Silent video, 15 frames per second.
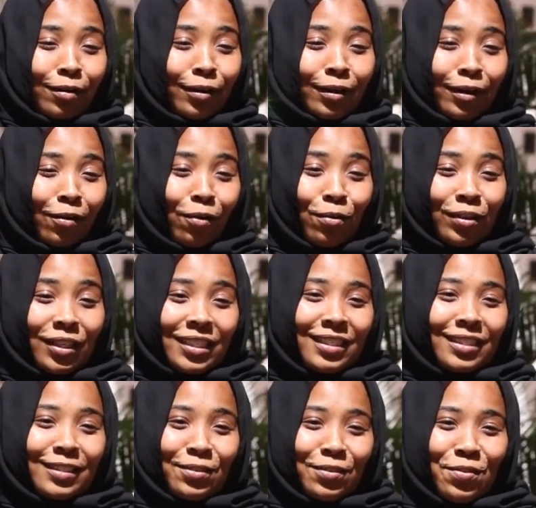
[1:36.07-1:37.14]
in
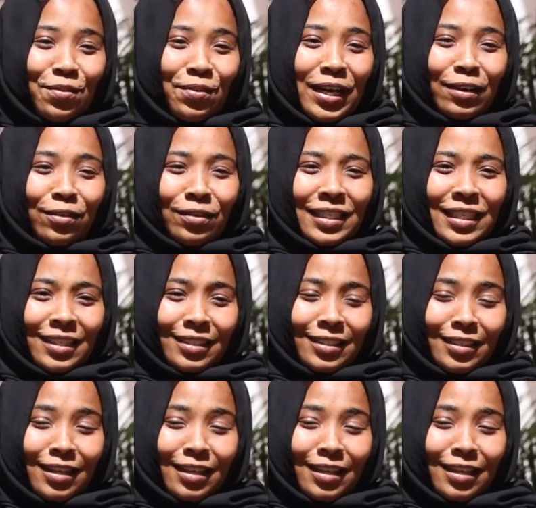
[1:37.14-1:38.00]
halls, you know, and all that